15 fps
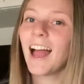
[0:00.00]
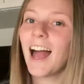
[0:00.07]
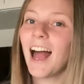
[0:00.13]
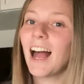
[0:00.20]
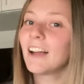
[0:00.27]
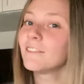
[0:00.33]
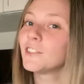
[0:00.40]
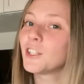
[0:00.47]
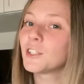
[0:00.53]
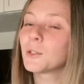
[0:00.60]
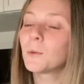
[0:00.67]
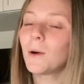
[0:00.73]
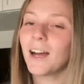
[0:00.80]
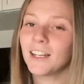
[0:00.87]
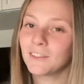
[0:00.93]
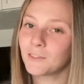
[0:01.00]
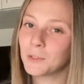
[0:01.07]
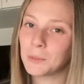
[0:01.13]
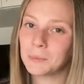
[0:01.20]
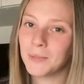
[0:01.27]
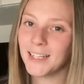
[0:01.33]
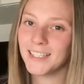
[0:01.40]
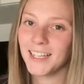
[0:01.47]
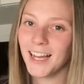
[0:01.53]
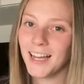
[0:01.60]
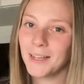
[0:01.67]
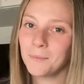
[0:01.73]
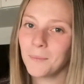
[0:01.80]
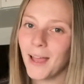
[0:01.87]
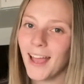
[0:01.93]
I've known quite a few in my
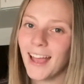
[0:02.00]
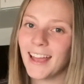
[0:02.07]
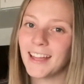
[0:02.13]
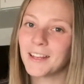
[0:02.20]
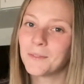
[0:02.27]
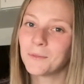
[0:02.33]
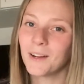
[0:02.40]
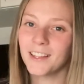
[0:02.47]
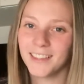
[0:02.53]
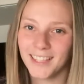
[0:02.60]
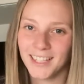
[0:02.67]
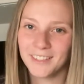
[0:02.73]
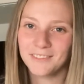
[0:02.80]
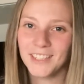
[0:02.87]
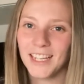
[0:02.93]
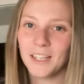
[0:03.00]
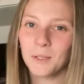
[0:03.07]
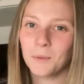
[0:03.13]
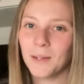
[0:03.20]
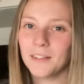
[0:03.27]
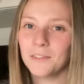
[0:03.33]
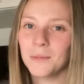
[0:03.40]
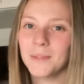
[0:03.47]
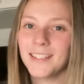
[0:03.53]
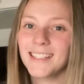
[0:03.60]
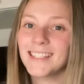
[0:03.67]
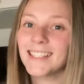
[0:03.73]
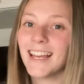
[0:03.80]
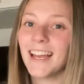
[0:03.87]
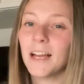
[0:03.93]
time, and one thing I've taken away from it
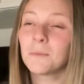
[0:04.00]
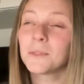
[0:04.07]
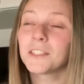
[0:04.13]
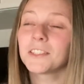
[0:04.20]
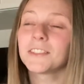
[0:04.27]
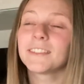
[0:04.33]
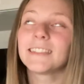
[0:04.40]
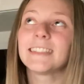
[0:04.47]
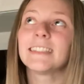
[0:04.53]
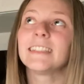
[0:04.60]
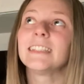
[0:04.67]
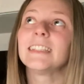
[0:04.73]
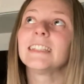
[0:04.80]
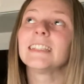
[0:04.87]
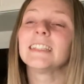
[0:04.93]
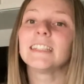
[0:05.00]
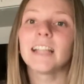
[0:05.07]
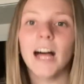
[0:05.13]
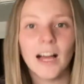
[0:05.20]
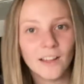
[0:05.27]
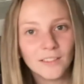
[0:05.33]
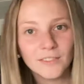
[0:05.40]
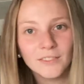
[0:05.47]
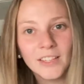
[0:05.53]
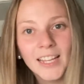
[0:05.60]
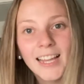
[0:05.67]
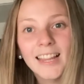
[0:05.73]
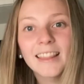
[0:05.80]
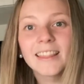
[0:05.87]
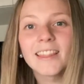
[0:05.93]
is they absolutely love,
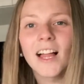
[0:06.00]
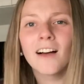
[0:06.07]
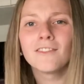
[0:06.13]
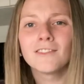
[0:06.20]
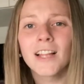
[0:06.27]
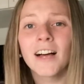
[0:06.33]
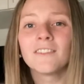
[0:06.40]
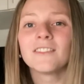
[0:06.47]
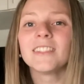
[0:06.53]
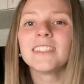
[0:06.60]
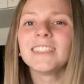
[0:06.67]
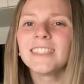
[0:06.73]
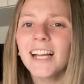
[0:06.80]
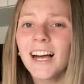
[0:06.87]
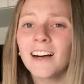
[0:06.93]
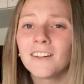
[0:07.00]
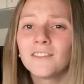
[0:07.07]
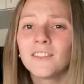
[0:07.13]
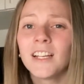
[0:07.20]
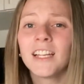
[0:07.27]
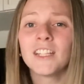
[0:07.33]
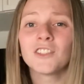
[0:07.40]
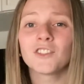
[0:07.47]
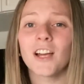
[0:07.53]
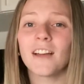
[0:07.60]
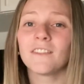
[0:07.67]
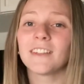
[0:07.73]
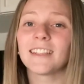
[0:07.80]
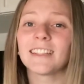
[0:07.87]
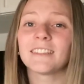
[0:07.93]
love, love, love
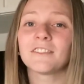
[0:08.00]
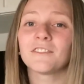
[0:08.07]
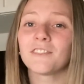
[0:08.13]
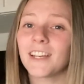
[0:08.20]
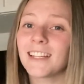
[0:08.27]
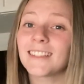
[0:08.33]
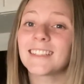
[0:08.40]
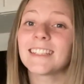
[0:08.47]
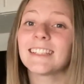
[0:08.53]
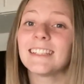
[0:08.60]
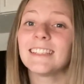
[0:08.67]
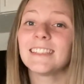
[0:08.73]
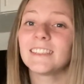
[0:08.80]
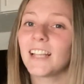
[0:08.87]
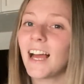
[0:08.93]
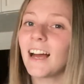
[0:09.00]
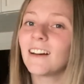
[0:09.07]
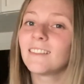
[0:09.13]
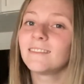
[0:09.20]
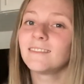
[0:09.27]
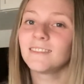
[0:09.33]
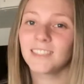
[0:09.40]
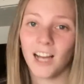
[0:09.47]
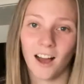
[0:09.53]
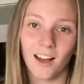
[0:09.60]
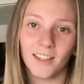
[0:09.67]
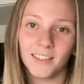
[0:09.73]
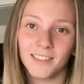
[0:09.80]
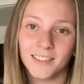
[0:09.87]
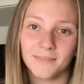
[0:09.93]
driving fancy, loud
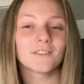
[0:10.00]
cars.